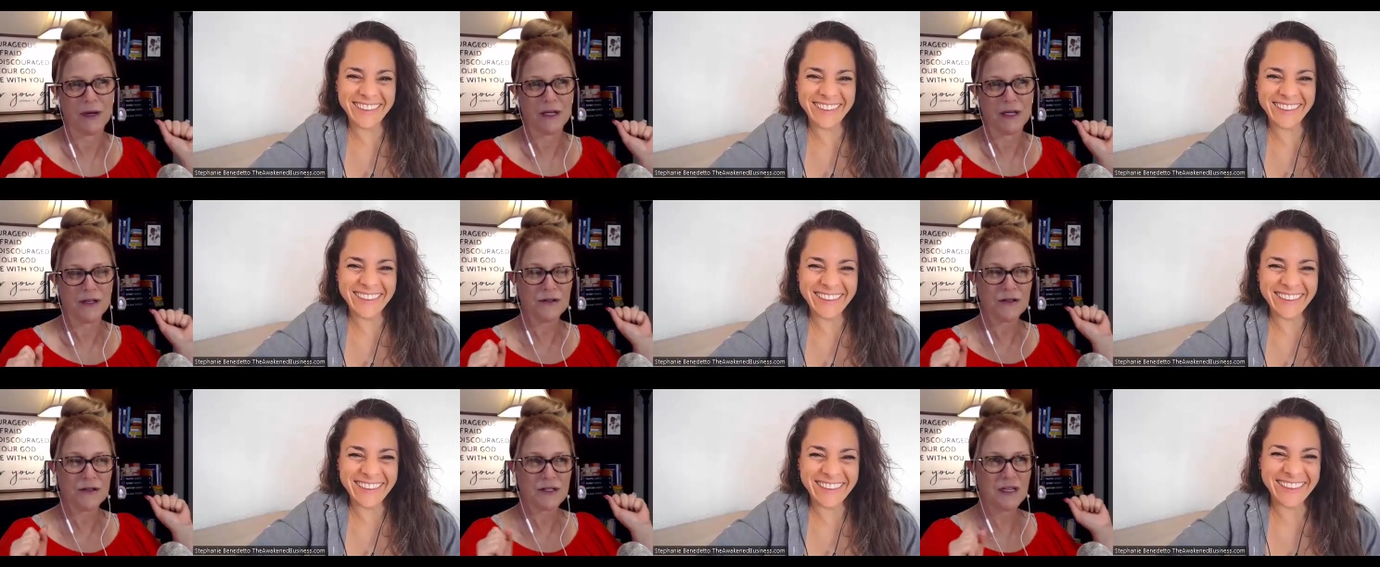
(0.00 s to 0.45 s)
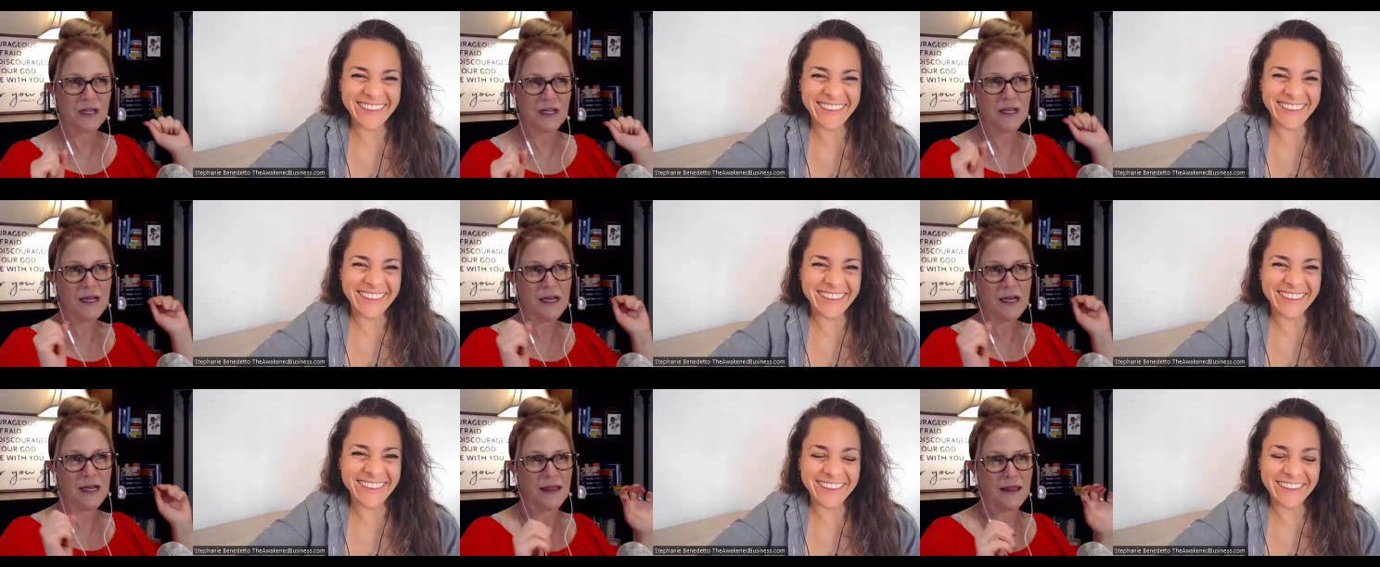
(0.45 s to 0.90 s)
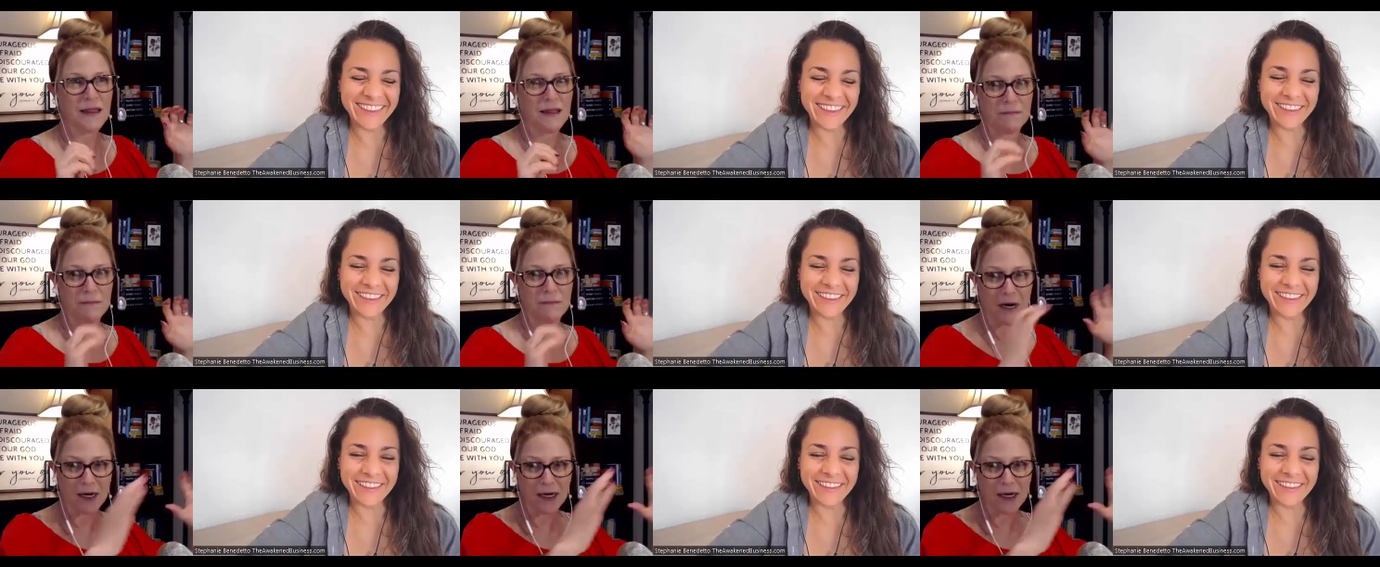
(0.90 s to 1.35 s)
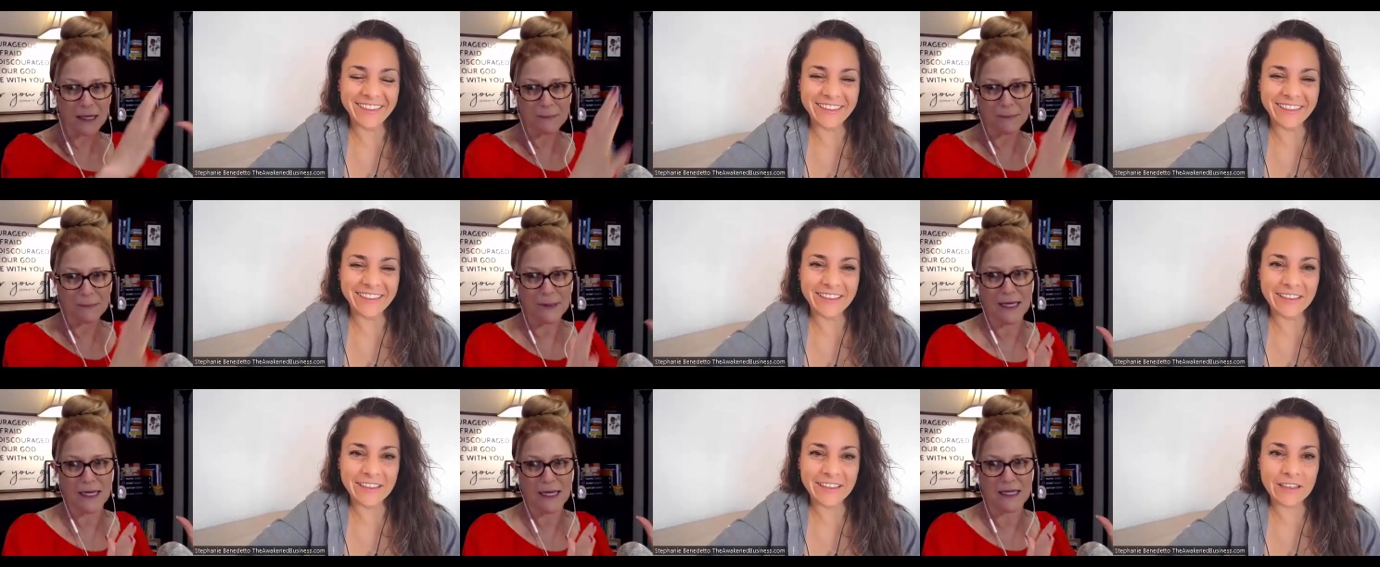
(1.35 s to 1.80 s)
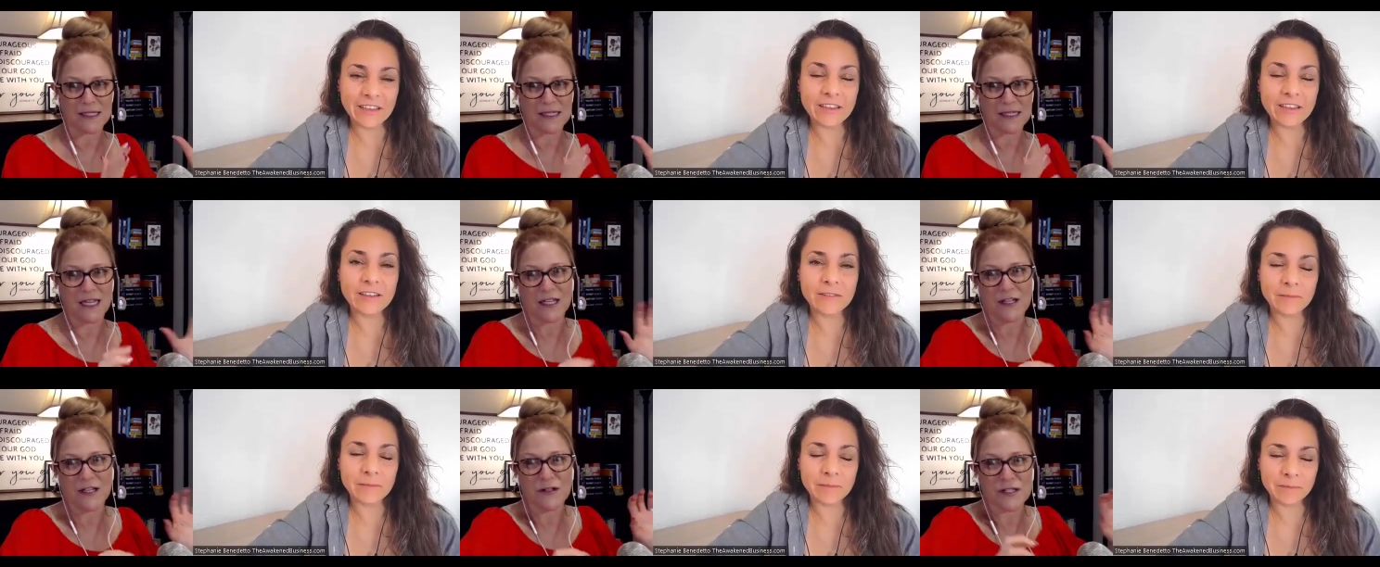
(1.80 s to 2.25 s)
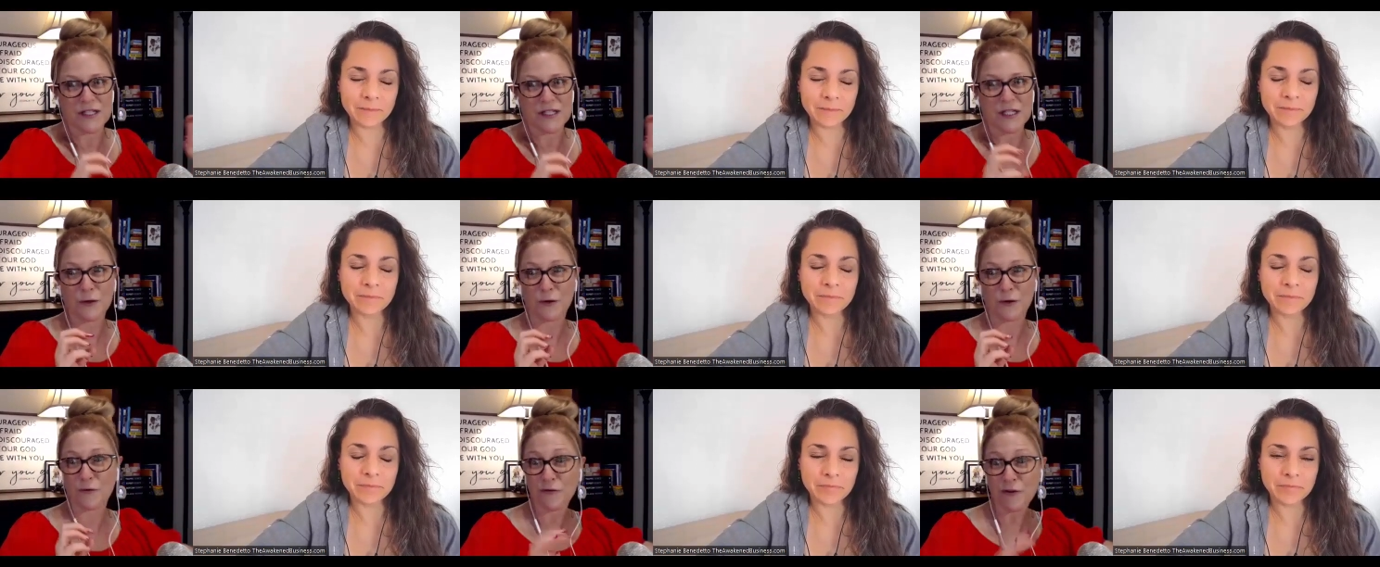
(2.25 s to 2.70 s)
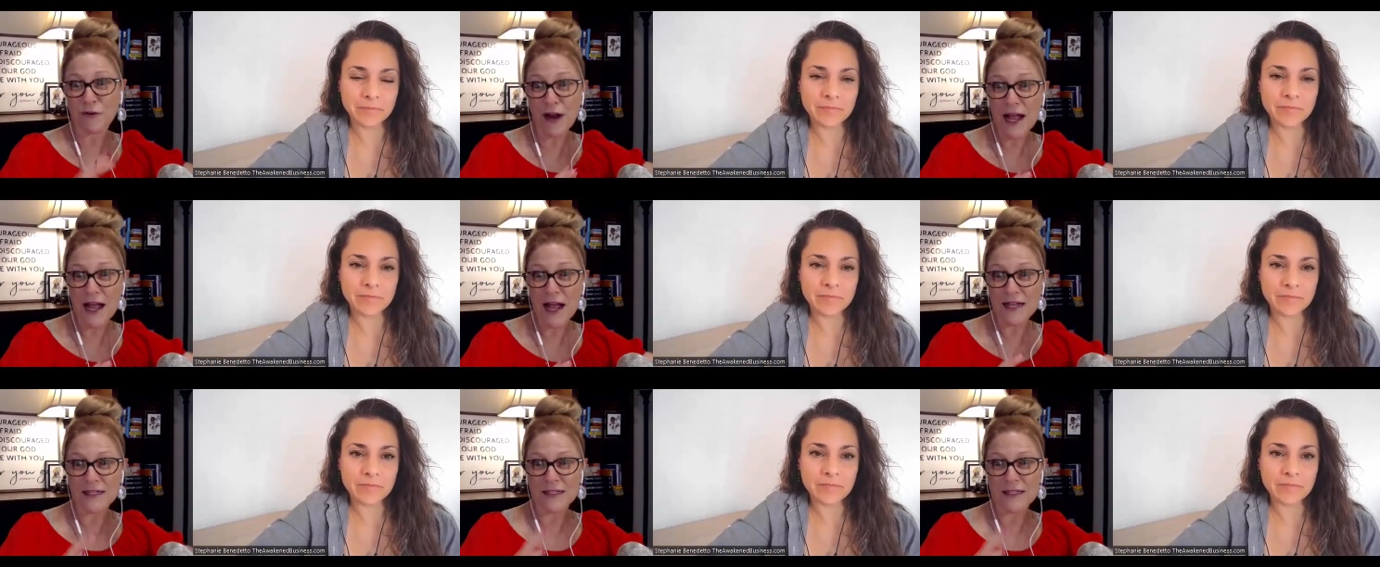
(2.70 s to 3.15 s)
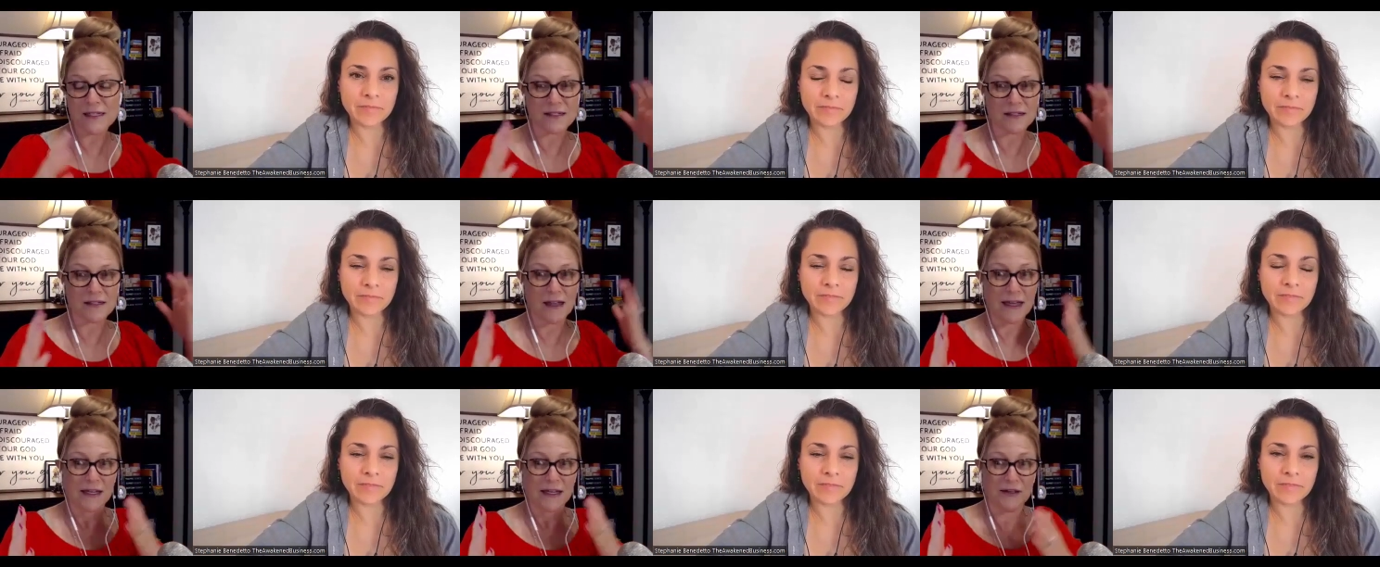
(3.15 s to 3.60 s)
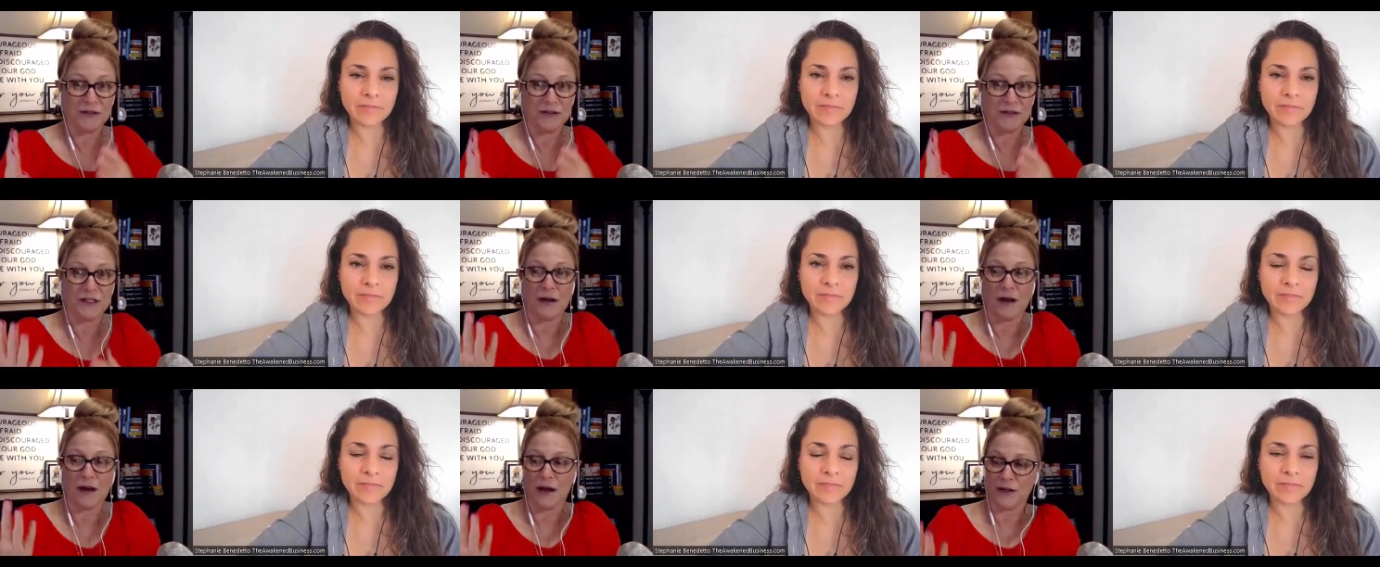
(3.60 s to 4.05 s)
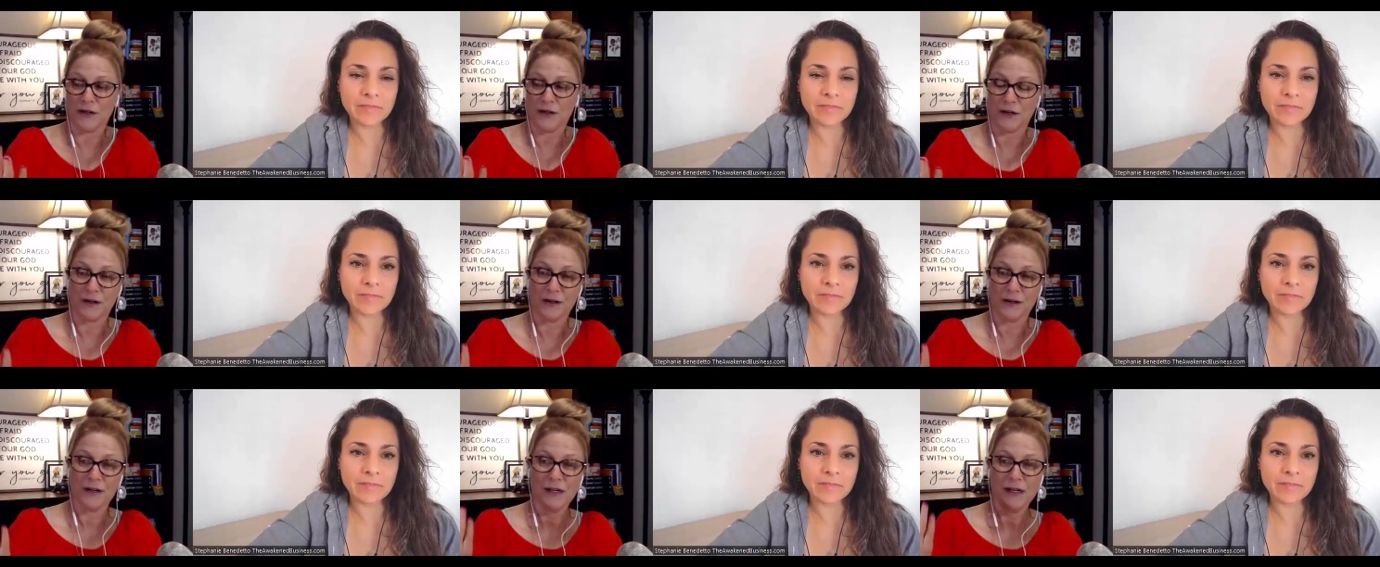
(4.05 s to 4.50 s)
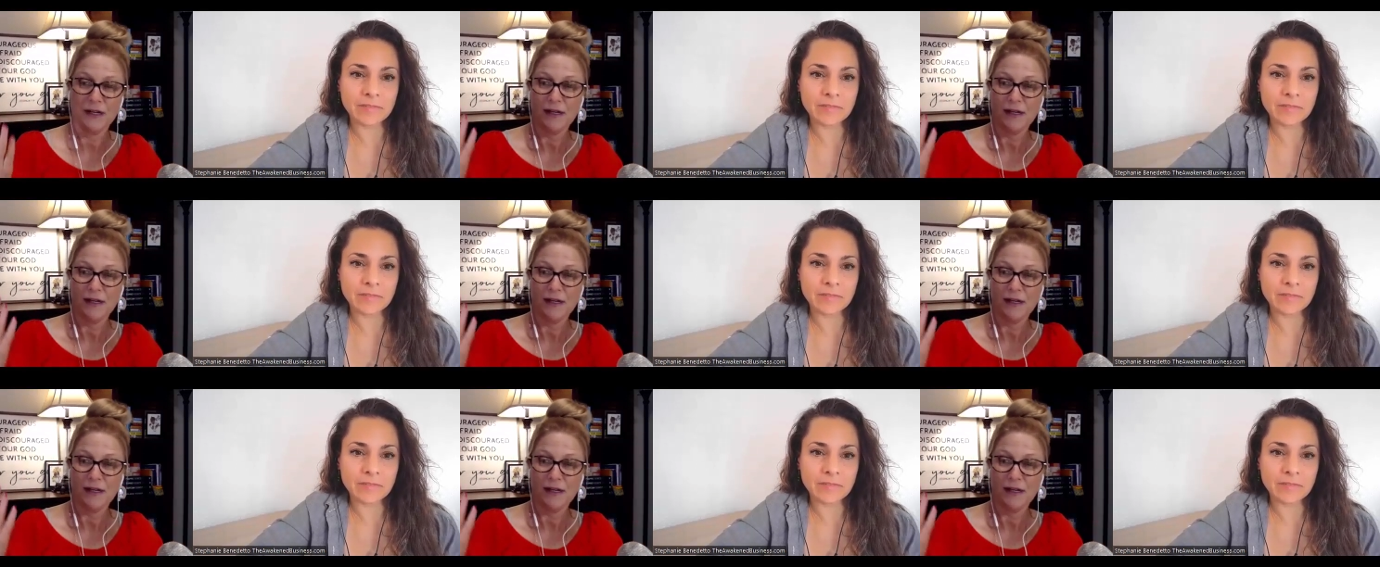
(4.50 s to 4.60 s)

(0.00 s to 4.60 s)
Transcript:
Speaker 1: you see in the marketplace, and you see your friends, like you see on your